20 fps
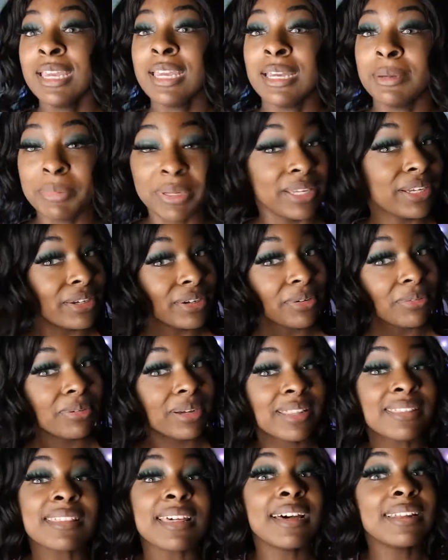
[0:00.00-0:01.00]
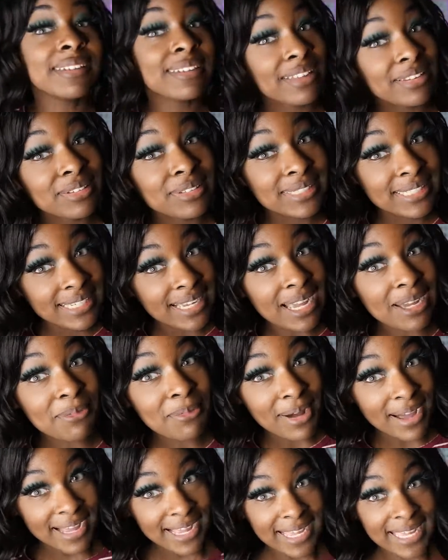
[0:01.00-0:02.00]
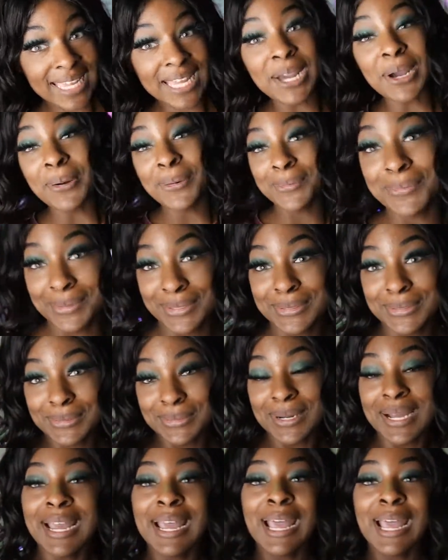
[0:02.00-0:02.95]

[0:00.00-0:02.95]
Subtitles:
am here with another DIY. Woo